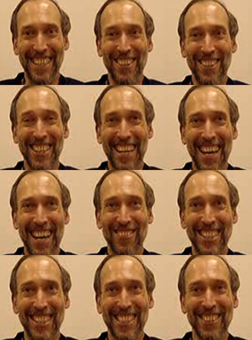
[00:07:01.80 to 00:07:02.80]
you can have
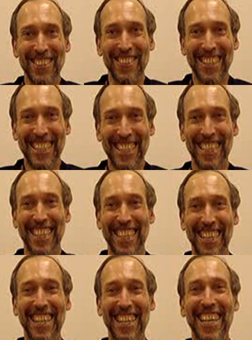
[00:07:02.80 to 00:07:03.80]
it
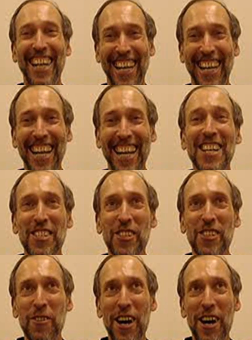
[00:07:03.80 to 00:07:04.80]
too.
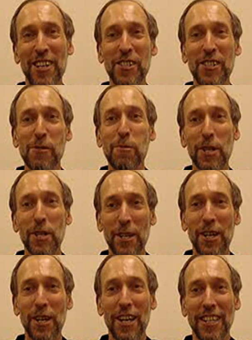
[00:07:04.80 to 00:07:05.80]
So why don't you put it
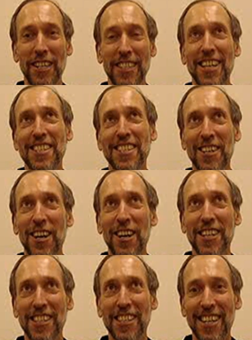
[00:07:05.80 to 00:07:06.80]
on? It doesn't
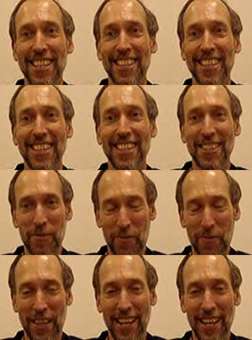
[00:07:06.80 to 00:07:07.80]
cost anything.
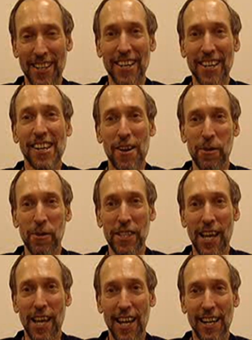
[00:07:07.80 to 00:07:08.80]
And with
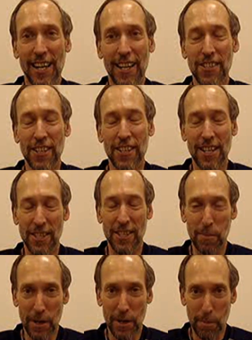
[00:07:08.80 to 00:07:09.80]
that, I'll say it's
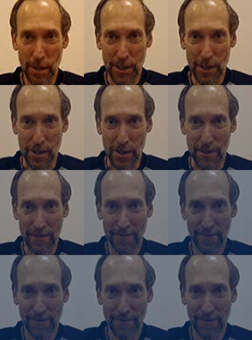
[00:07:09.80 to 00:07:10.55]
been a pleasure.